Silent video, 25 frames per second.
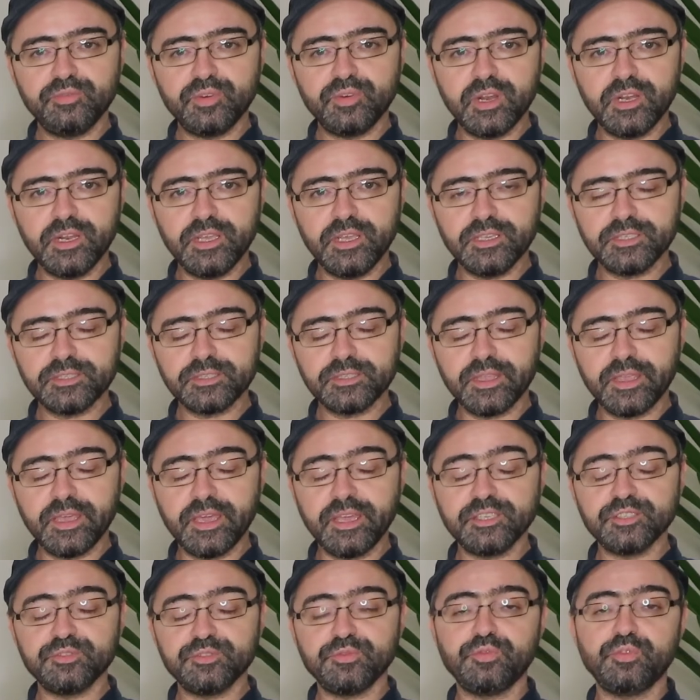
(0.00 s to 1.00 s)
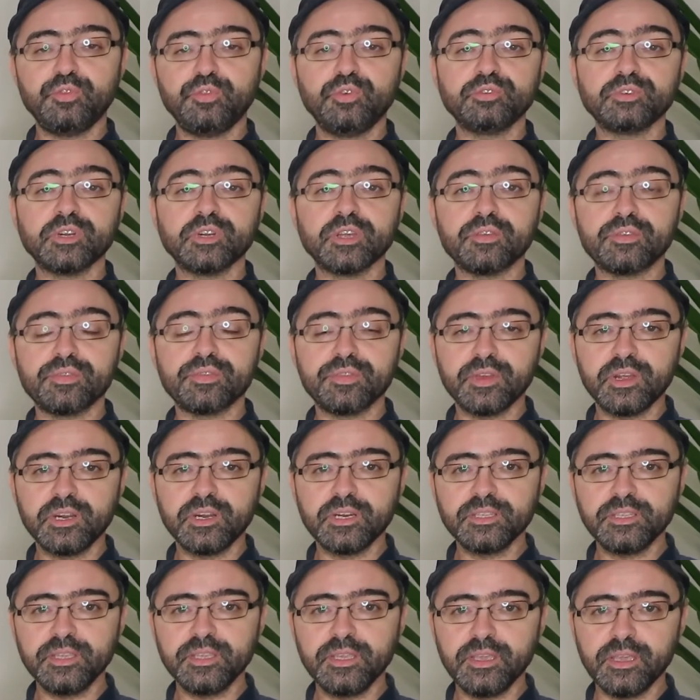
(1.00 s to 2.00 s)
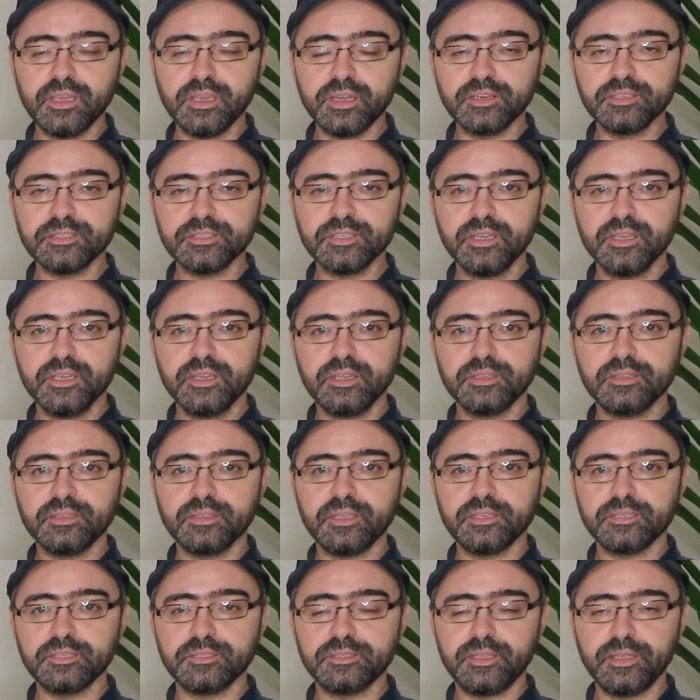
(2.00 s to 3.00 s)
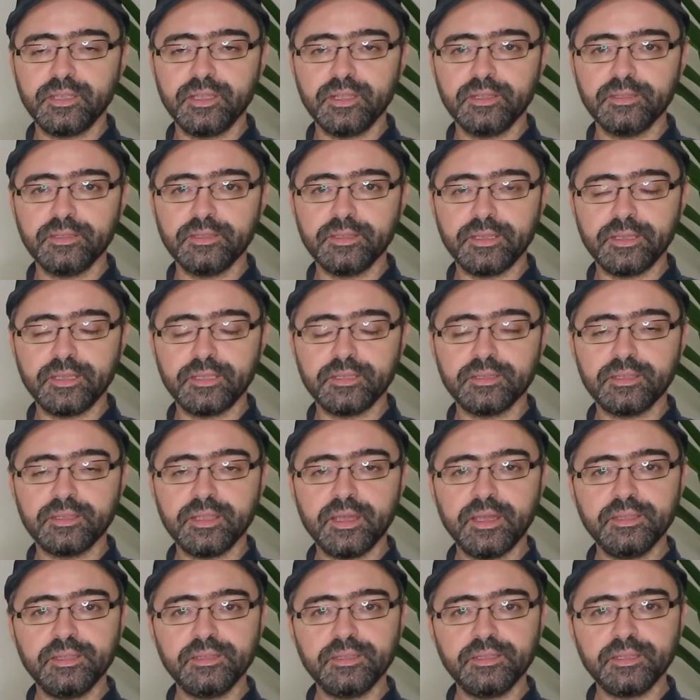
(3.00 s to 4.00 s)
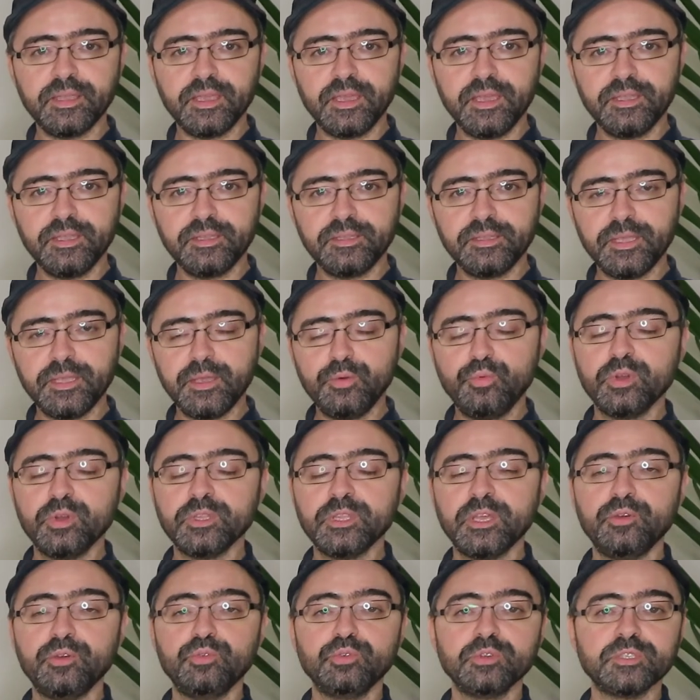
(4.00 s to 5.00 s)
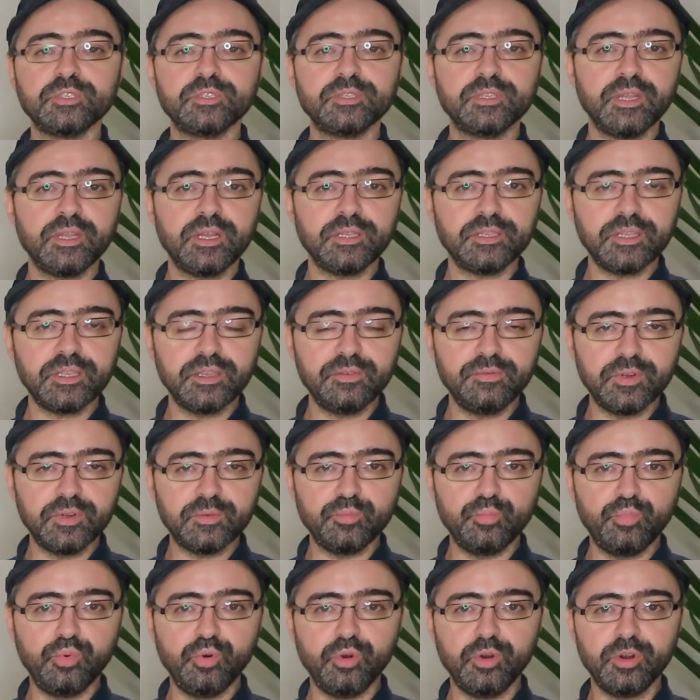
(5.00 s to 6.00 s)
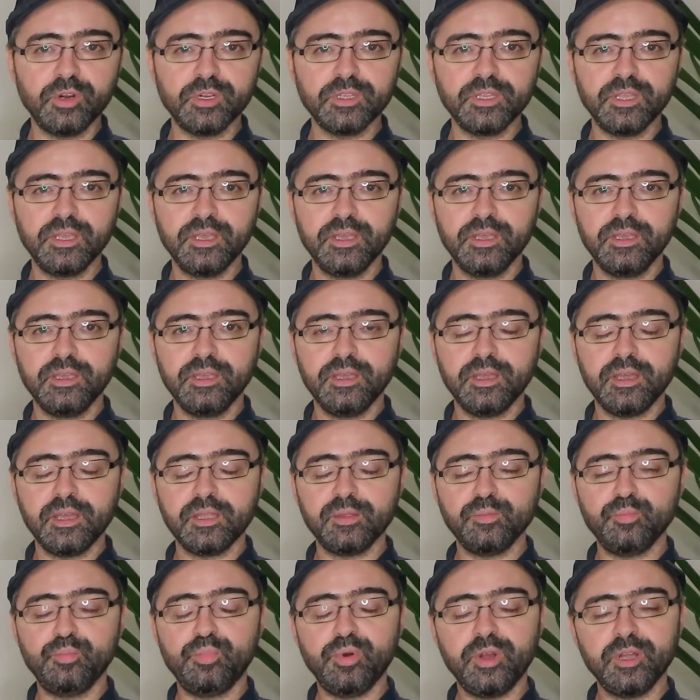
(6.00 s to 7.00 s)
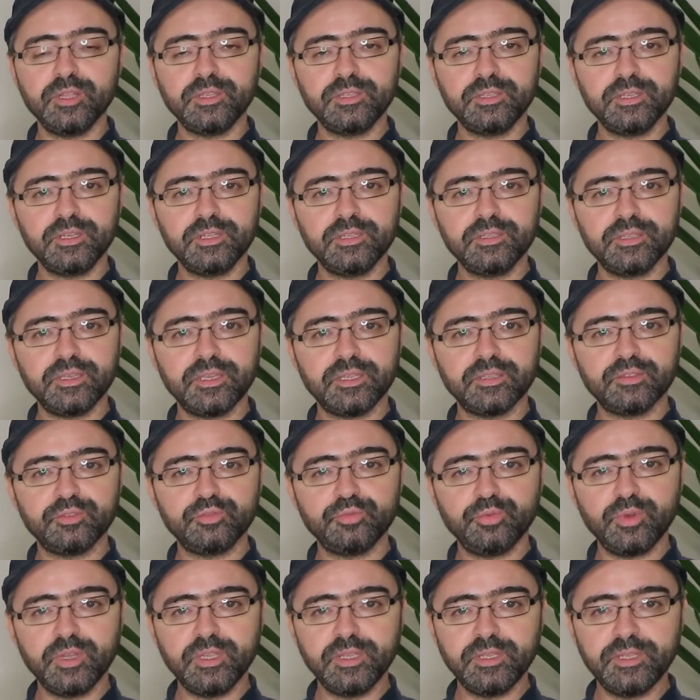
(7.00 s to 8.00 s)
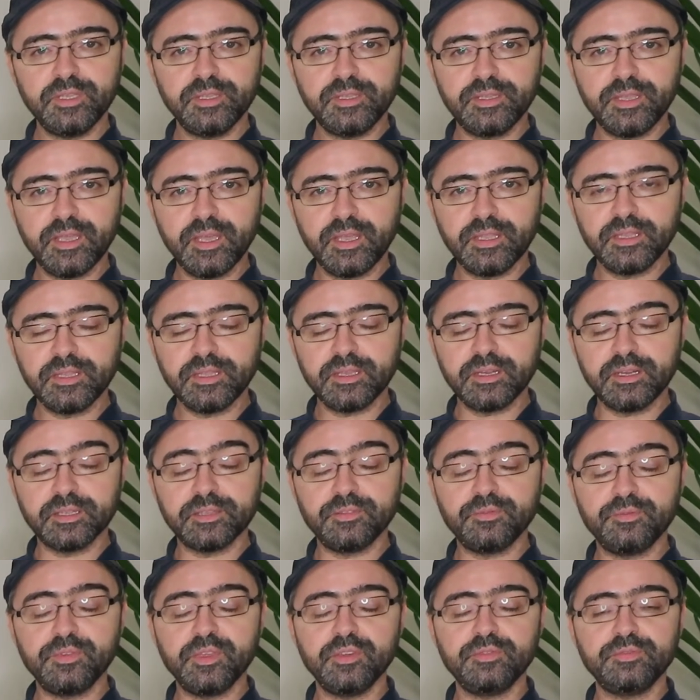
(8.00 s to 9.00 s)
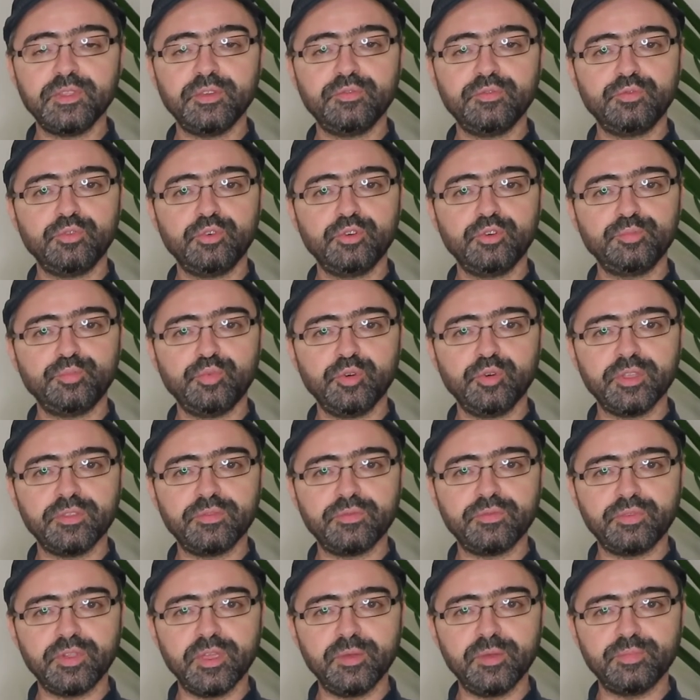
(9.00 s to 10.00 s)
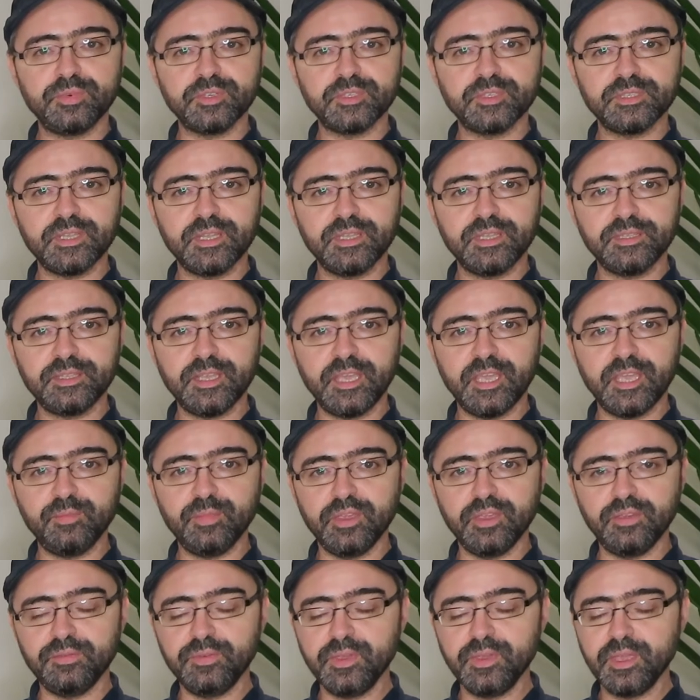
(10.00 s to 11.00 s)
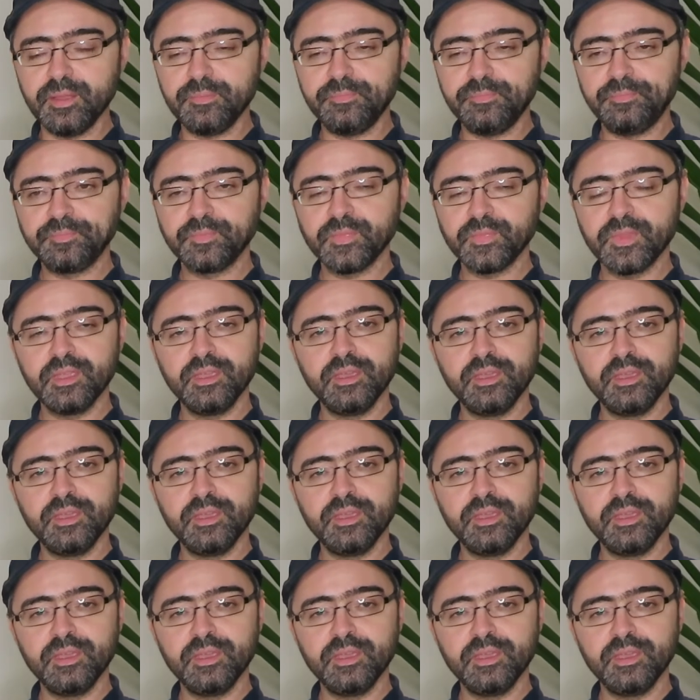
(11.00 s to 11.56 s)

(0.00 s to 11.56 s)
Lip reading: release age for 30 years, distilled in 1980 when I was not even born, and bottled in 2010 at 54.3% ABV,